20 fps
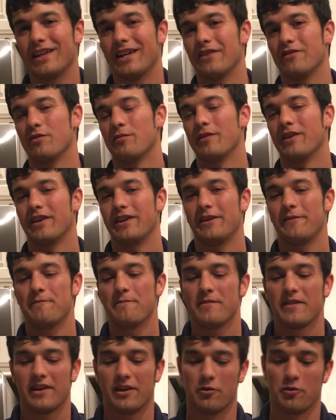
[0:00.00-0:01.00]
Hey everybody,
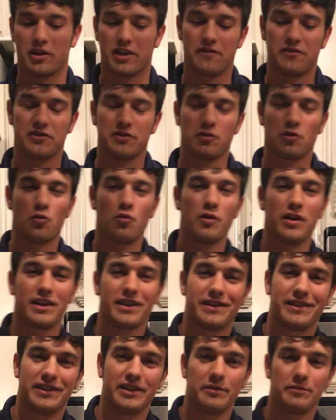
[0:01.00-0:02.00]
I want to give you some
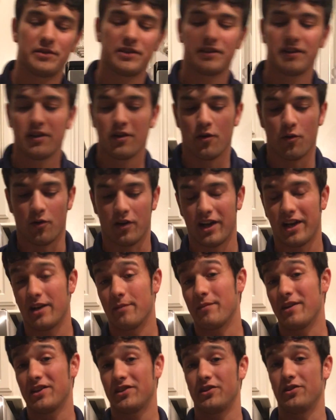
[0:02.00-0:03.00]
quick tips on how to
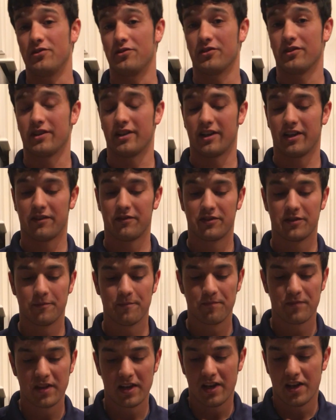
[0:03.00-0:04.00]
best use your knives.
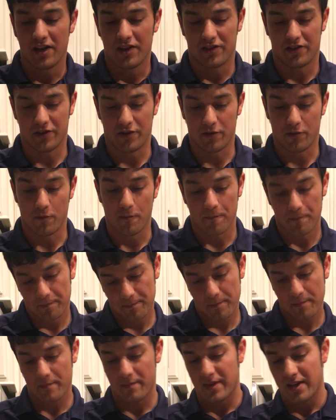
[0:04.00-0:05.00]
So
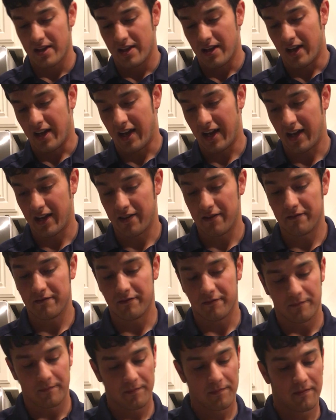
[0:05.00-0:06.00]
I
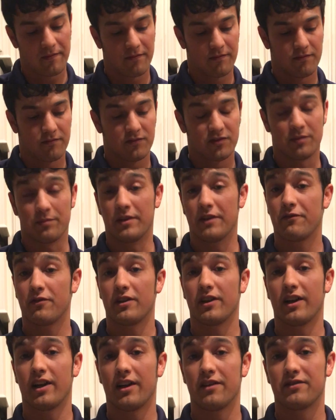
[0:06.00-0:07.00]
have some
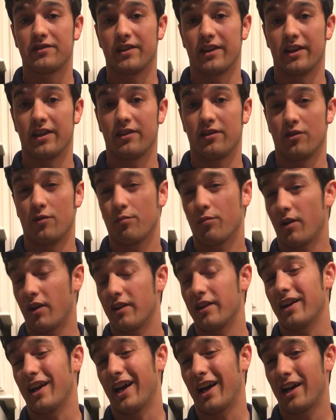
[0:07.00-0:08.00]
different knives that you
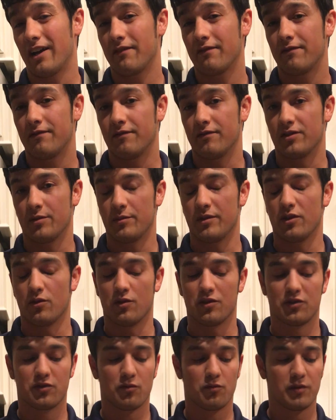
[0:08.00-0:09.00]
probably have, some of the
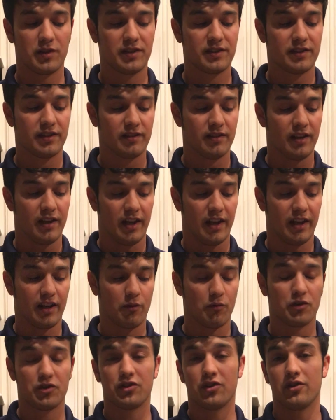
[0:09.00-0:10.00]
original ones, and I
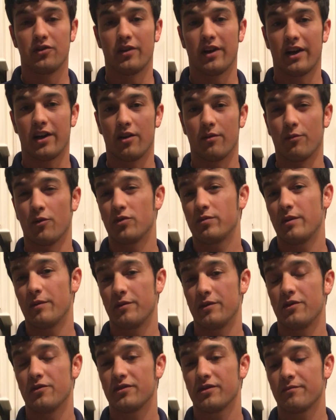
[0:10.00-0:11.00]
want to show you how most people
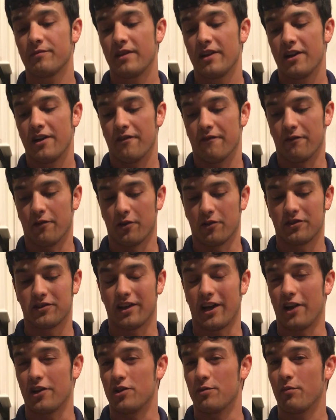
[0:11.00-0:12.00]
use them versus
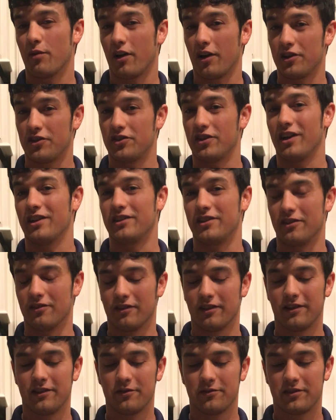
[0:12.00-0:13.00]
how you probably should
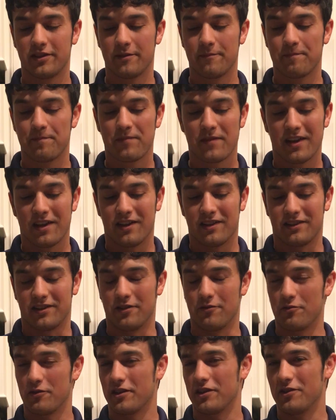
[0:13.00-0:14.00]
ideally use them. See
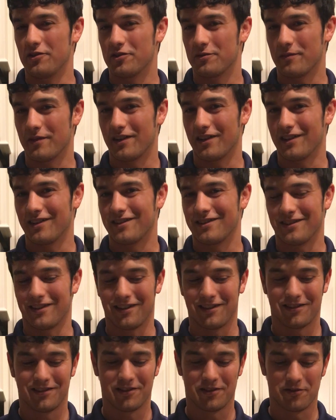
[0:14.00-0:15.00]
if we can use my
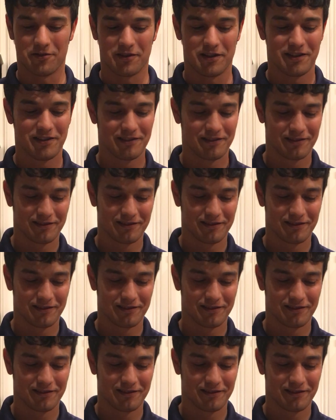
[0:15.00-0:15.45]
science degree.